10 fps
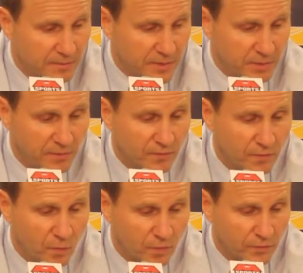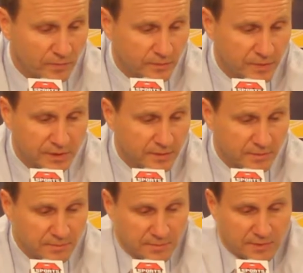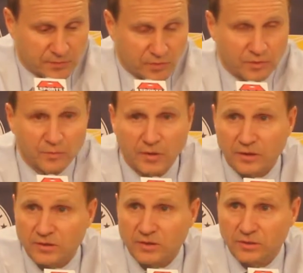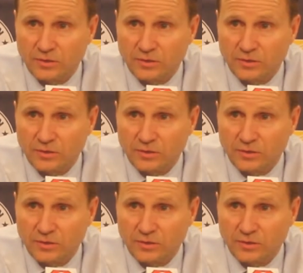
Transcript: maybe even four of them, but it's what good players do.